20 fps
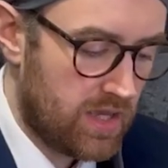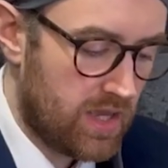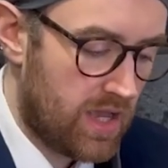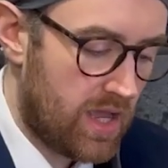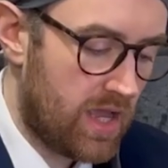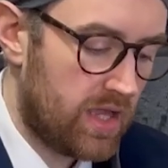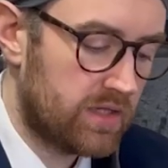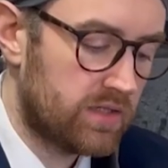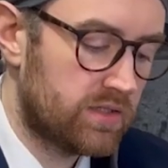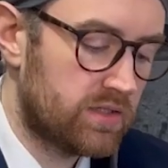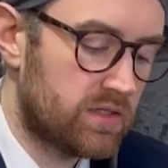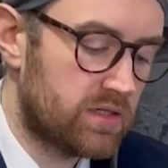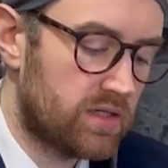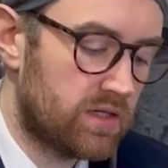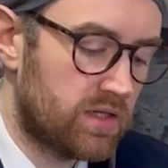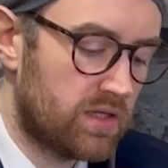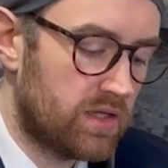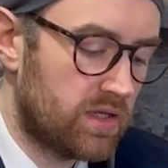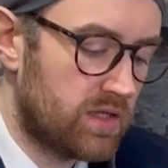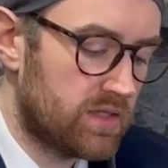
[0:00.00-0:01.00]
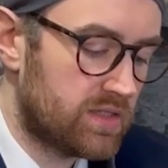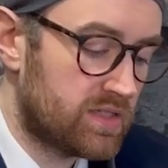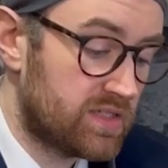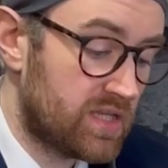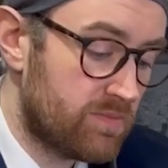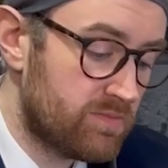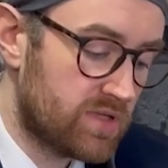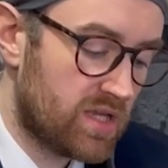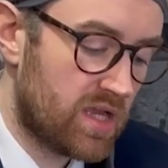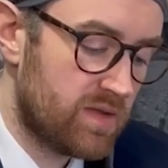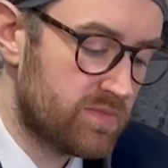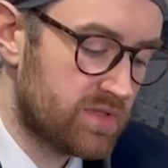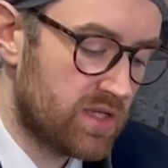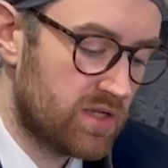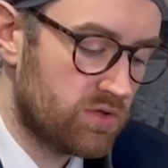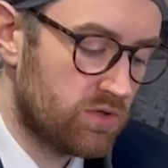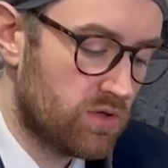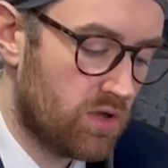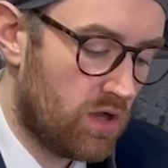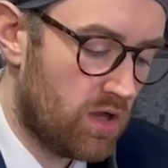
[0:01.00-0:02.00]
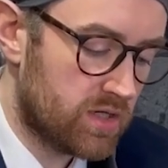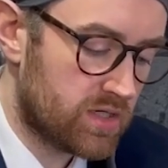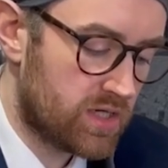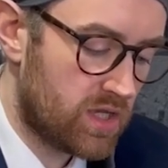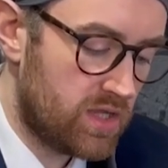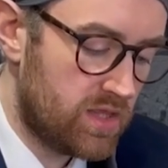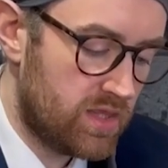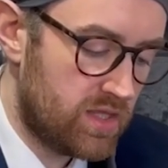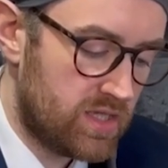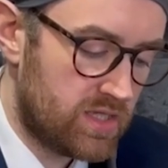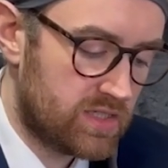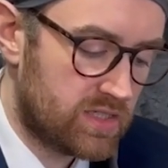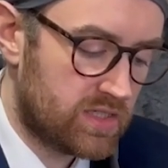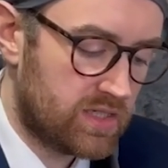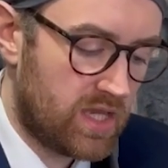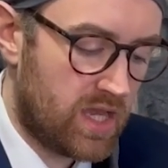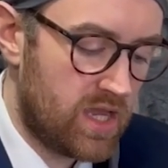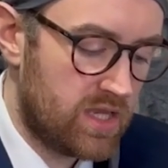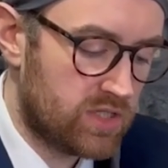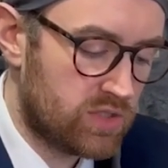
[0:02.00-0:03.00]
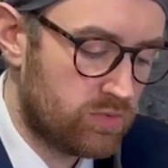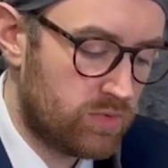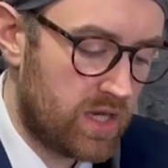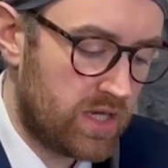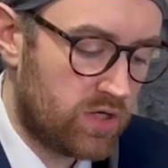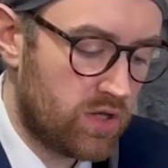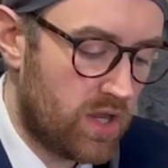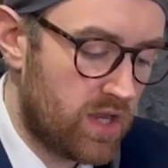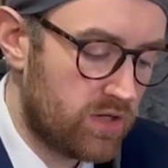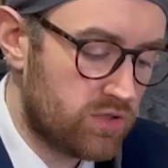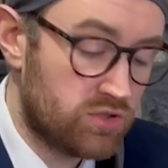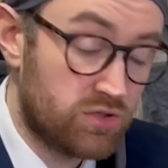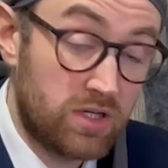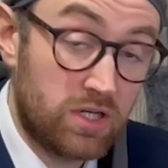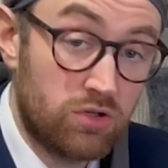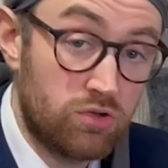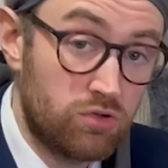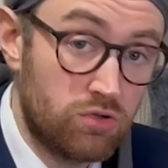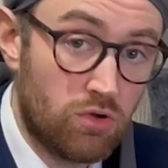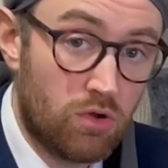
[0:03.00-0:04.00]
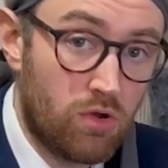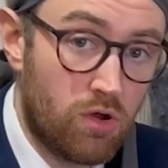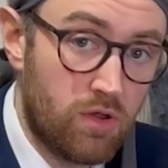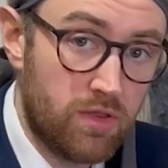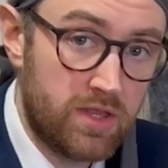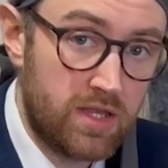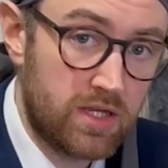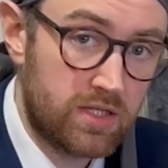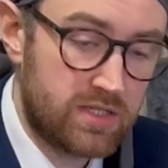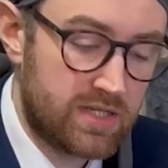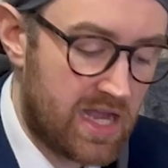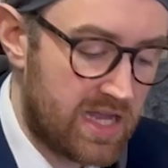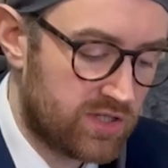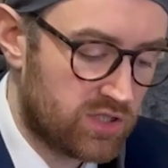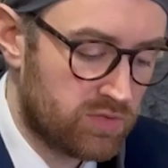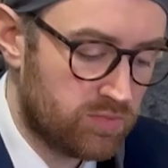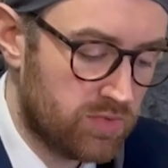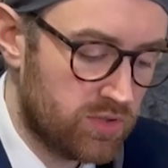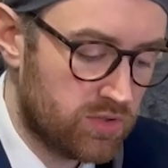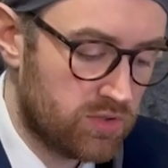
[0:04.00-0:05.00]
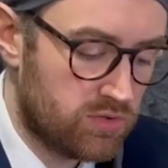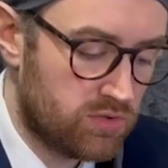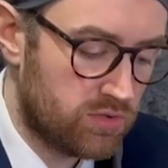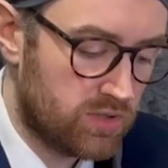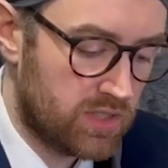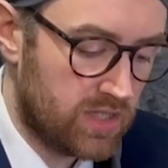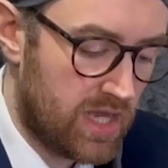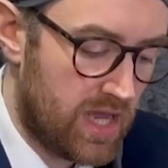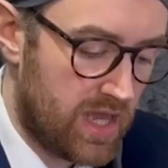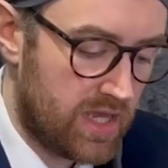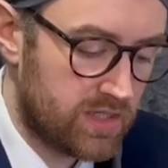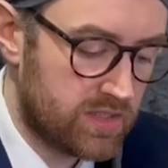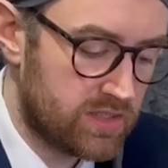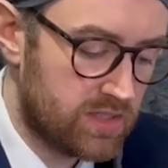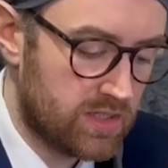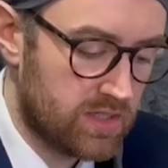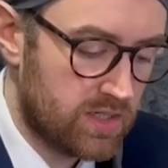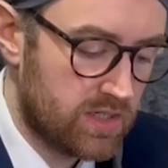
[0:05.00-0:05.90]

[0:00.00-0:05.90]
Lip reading: and sometimes they're not. In this case, we're going to ignore the attachment to the eyes,